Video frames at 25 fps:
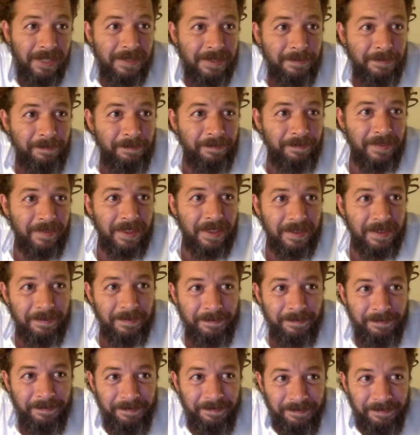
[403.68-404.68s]
Yeah.
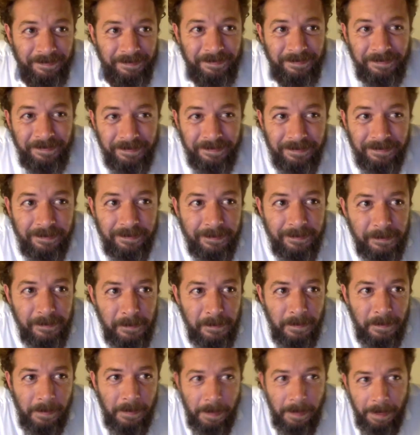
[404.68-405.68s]
So
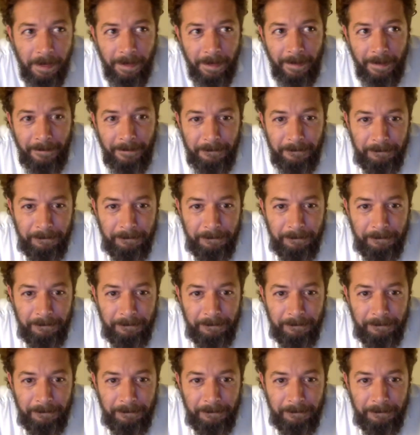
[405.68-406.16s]
I remember